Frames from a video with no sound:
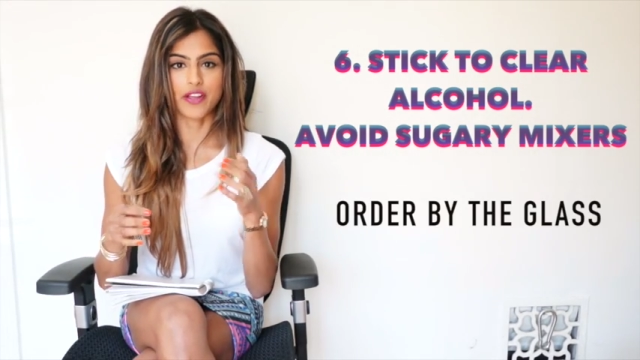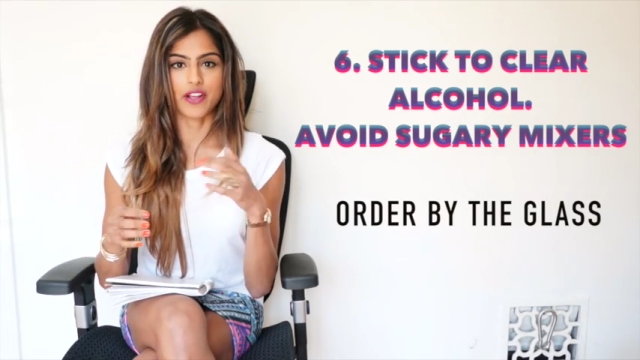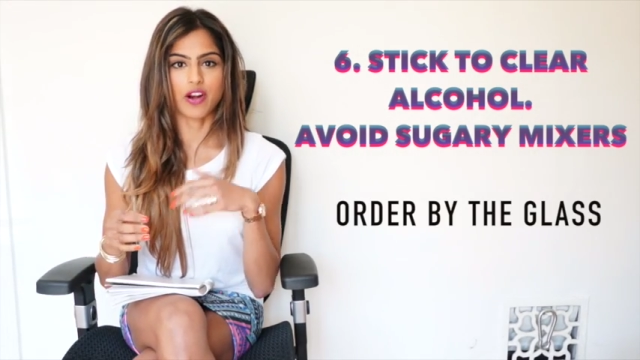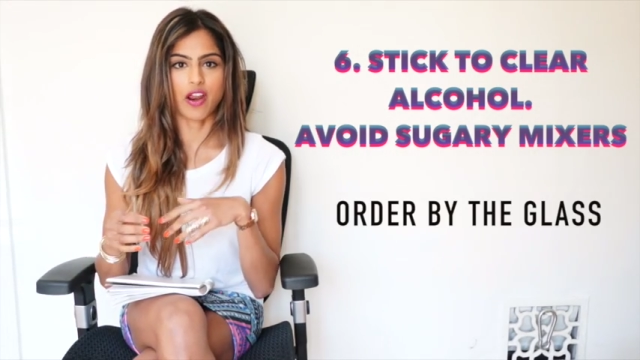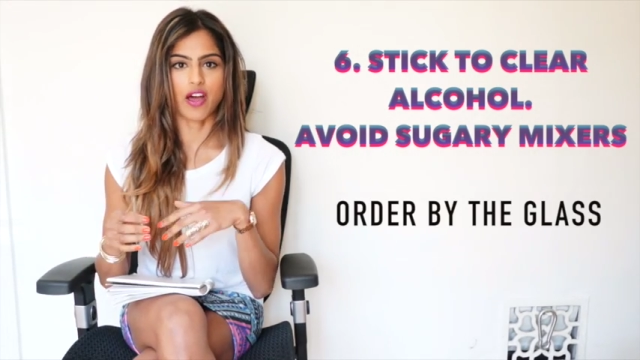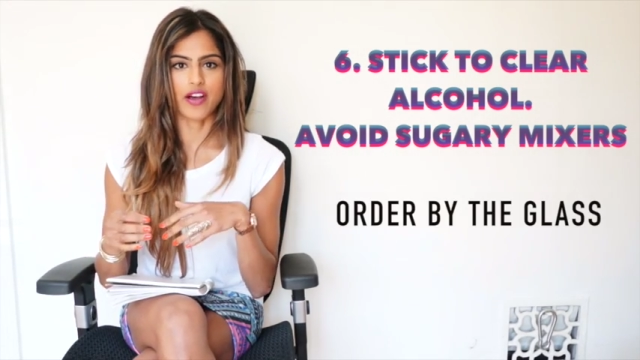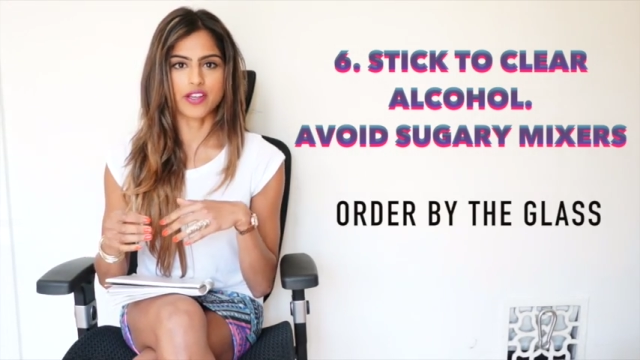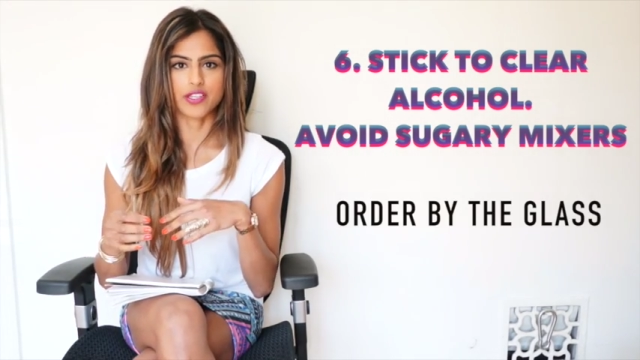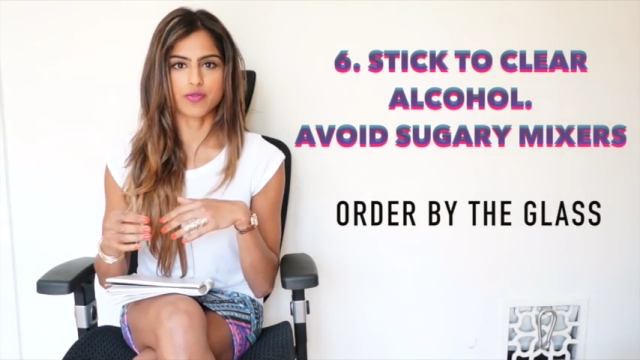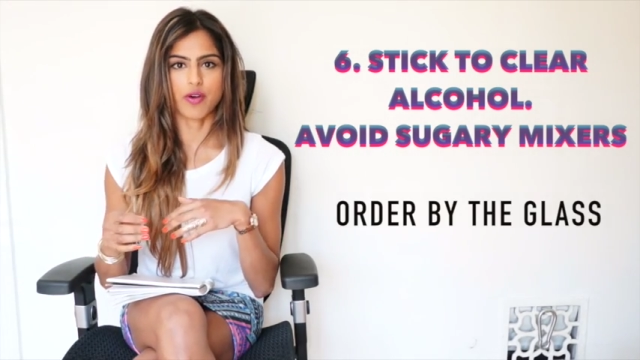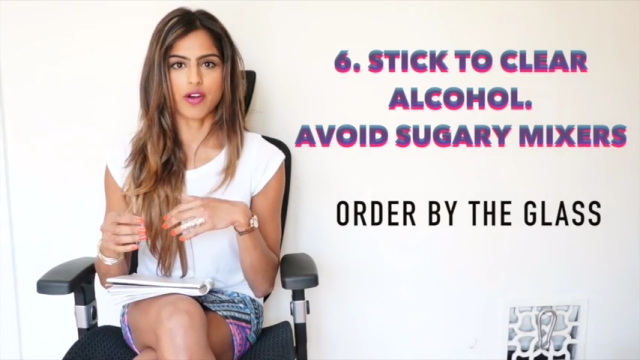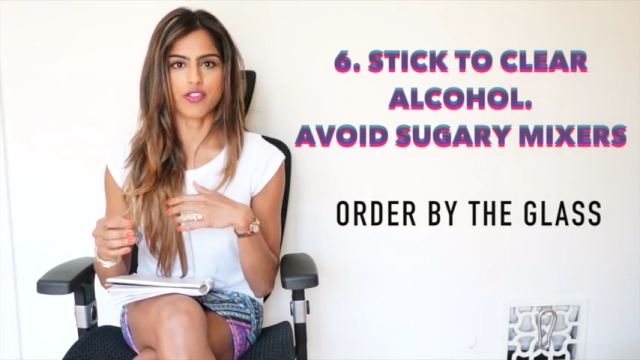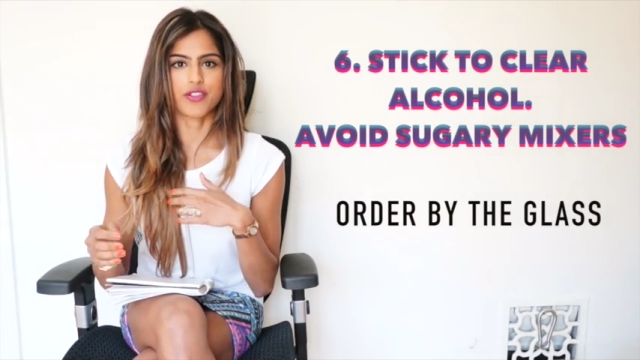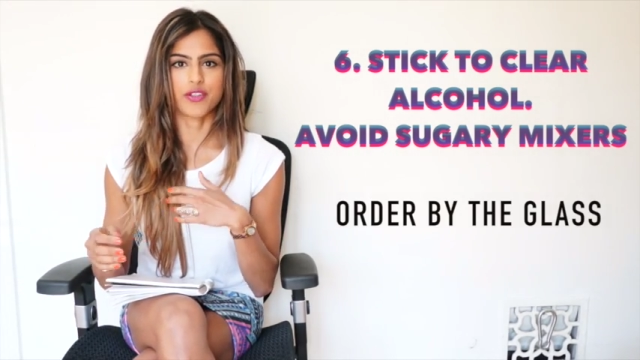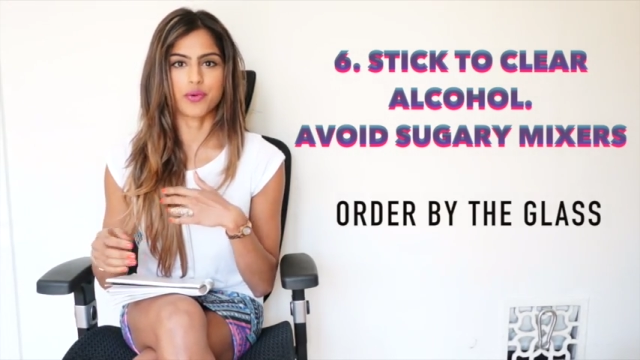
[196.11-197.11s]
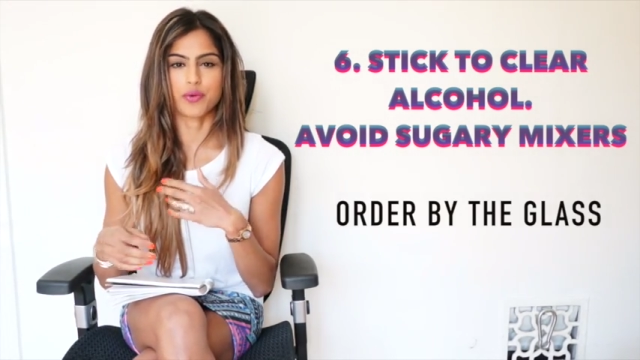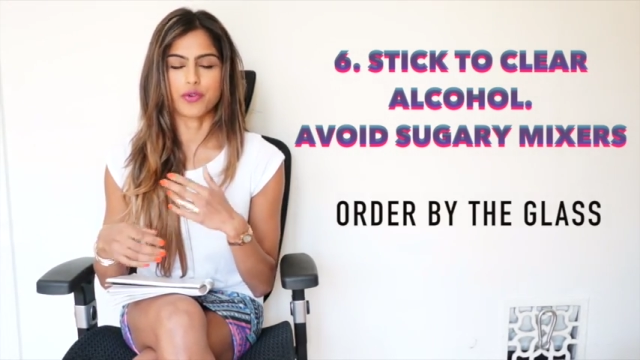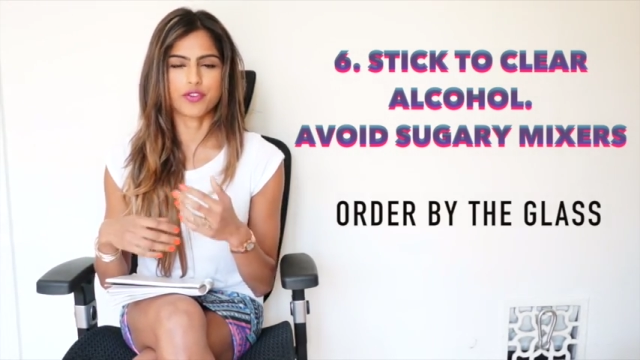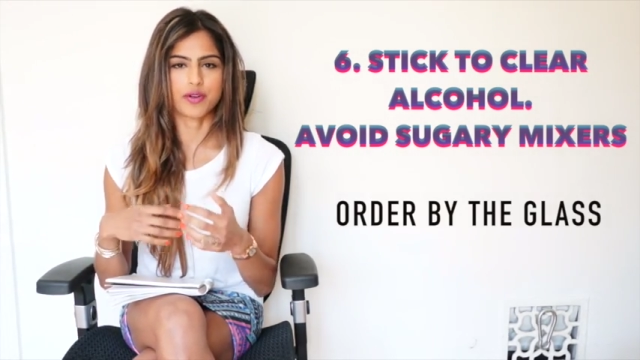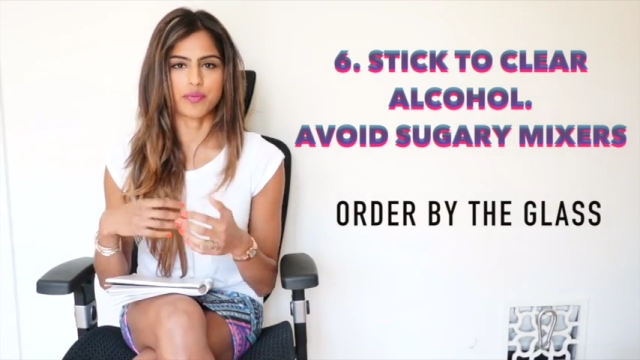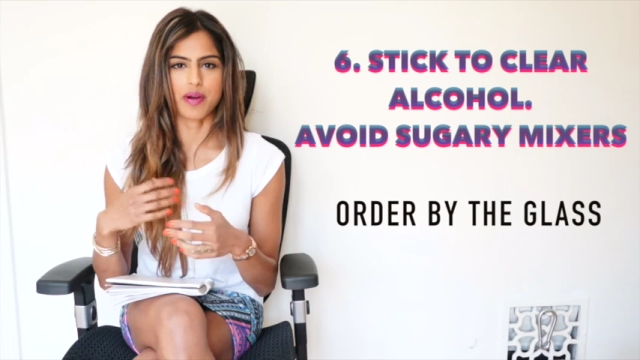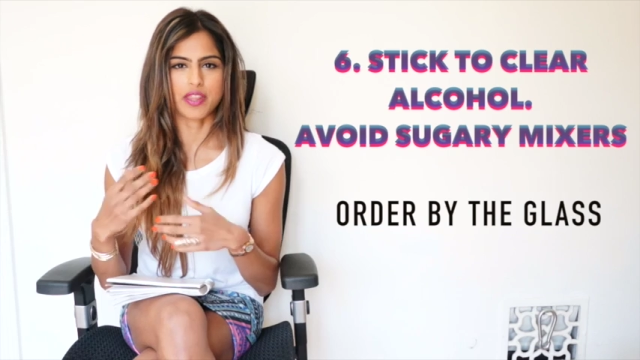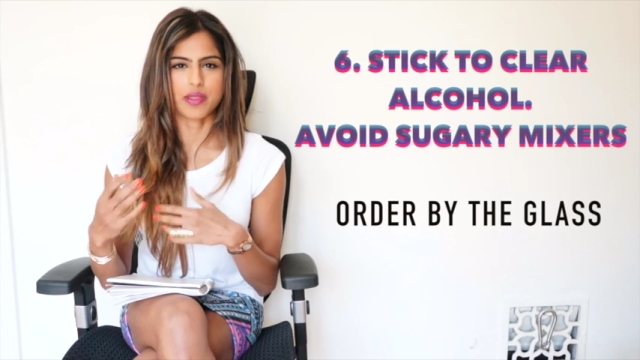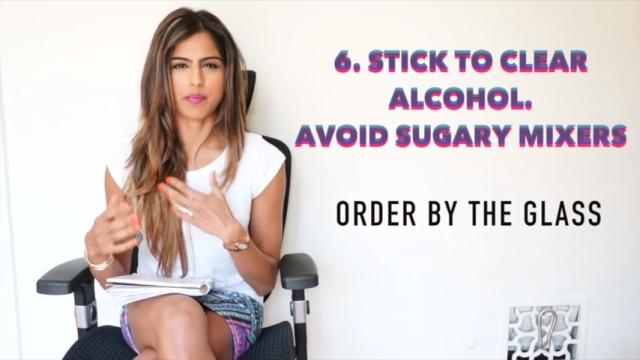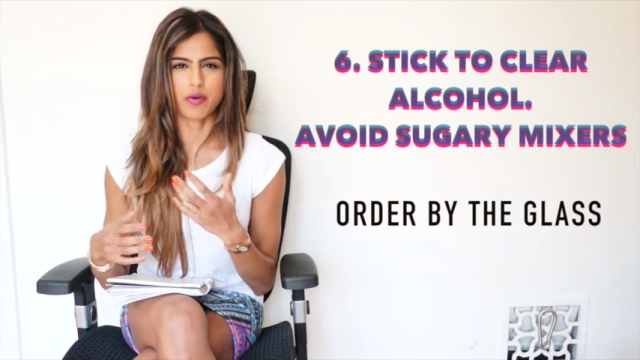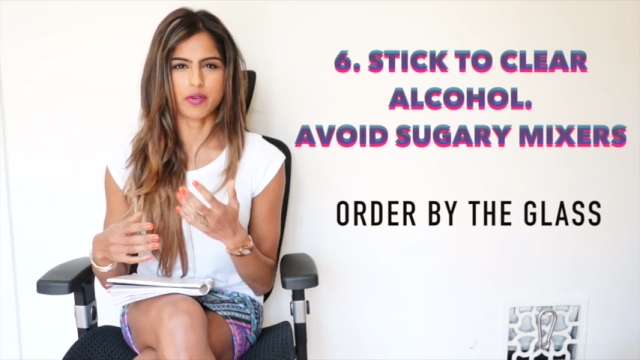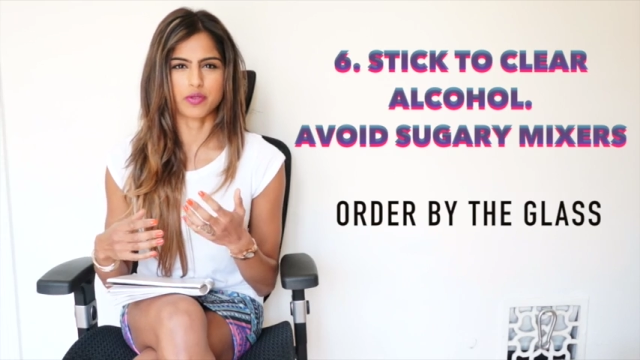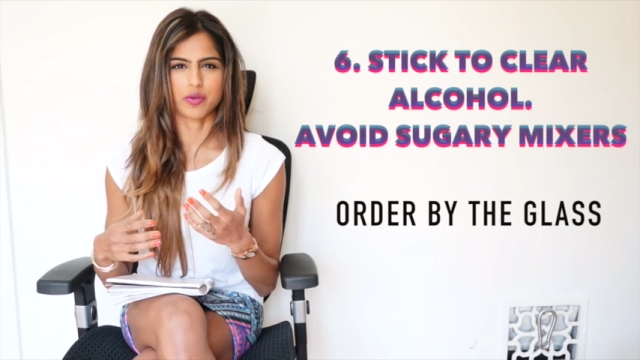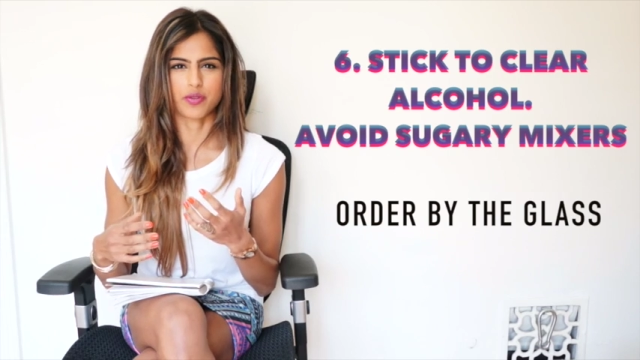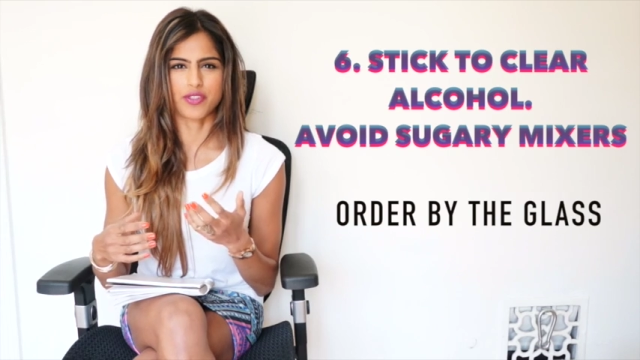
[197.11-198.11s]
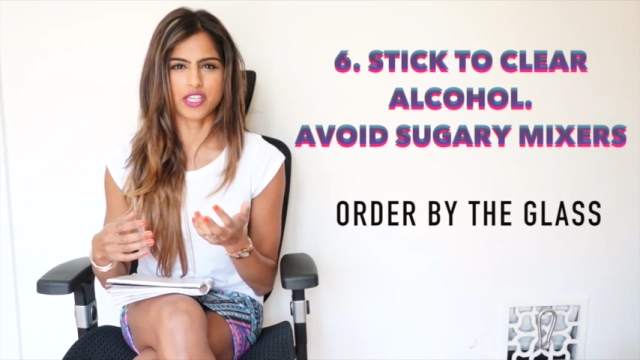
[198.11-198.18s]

the glass rather than ordering by the bottle.